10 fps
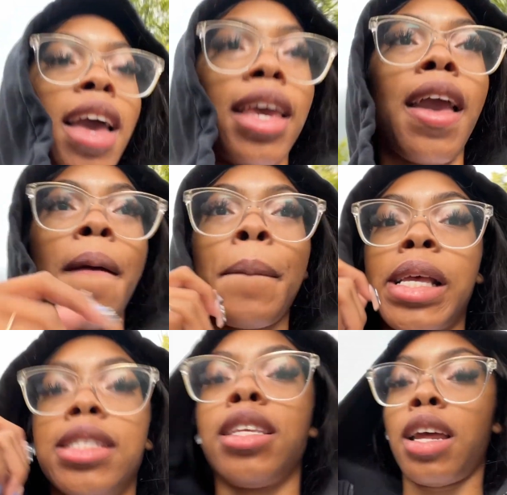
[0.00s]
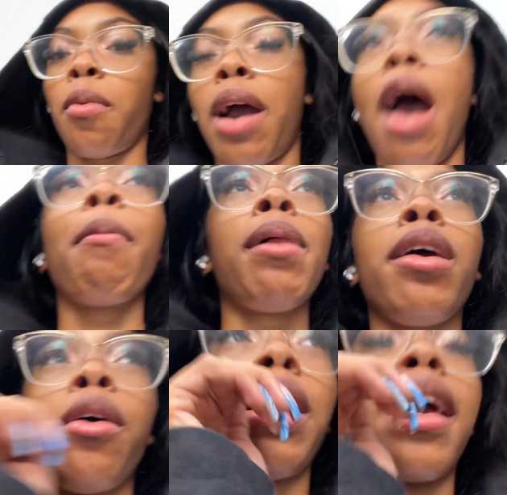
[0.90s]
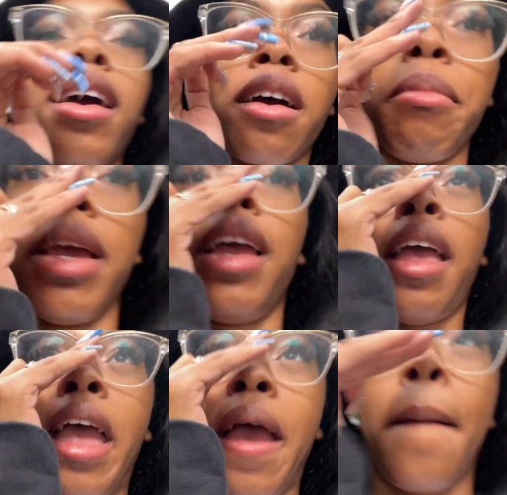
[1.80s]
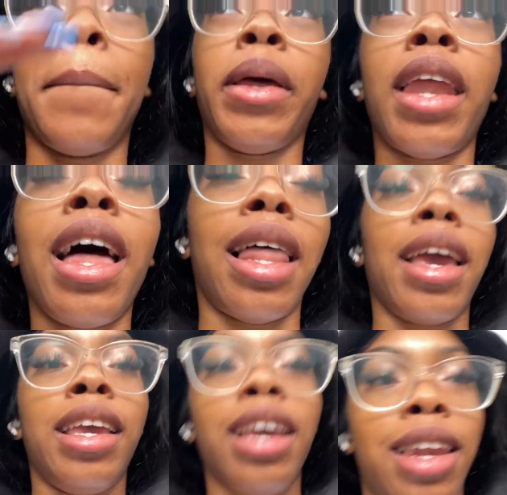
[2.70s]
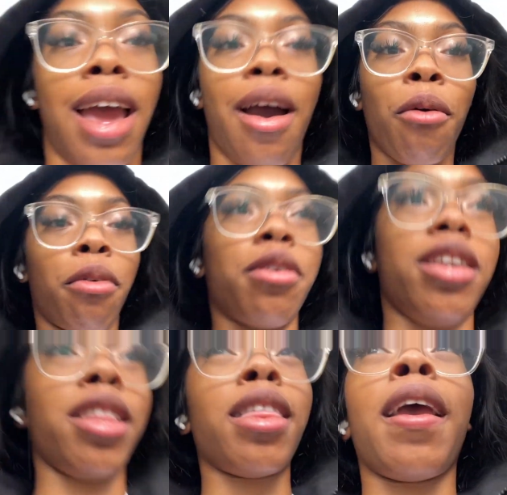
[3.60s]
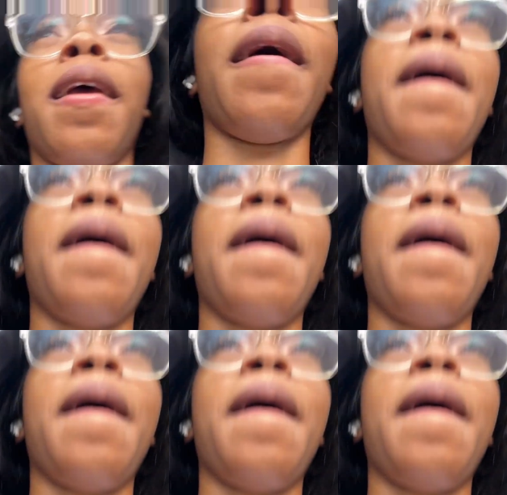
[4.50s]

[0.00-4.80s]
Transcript: campus today. Well, I was planning on like coming, but not like getting out or anything.